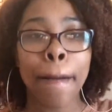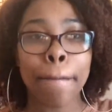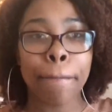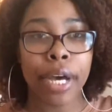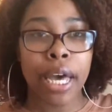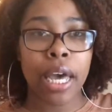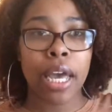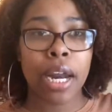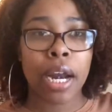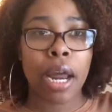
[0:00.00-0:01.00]

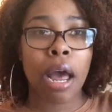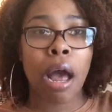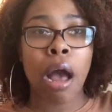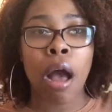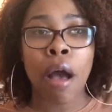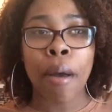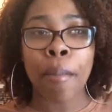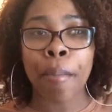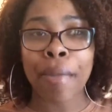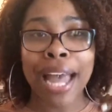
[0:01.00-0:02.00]
But
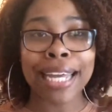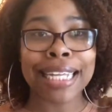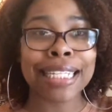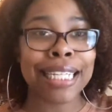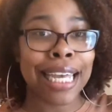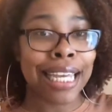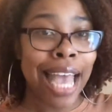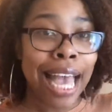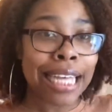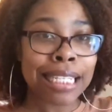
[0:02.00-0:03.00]
I can say
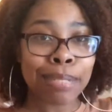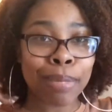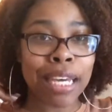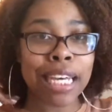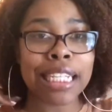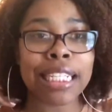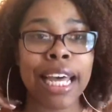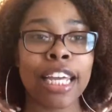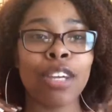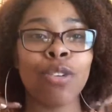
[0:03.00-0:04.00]
yes, because
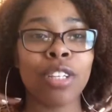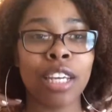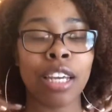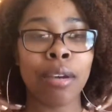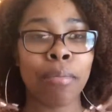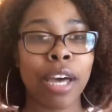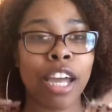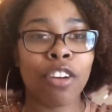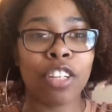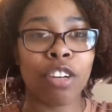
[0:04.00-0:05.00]
like usually my
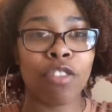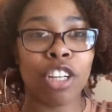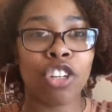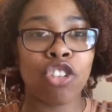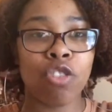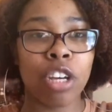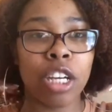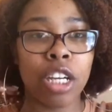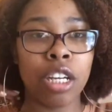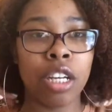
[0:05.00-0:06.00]
hair is like really
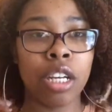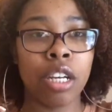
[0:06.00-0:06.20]
shrunken.